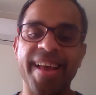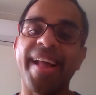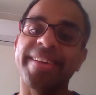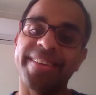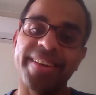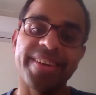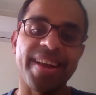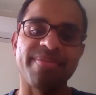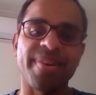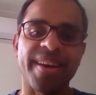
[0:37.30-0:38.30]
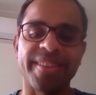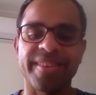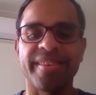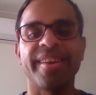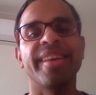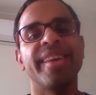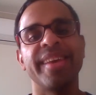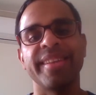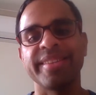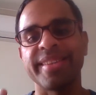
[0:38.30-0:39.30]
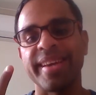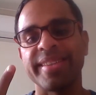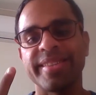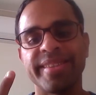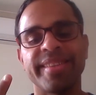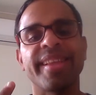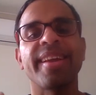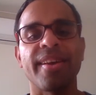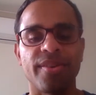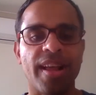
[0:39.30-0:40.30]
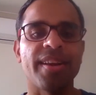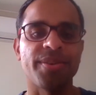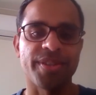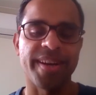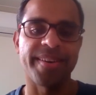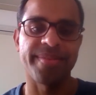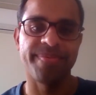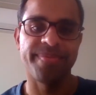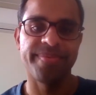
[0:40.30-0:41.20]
And here are my three key insights that I would like to share.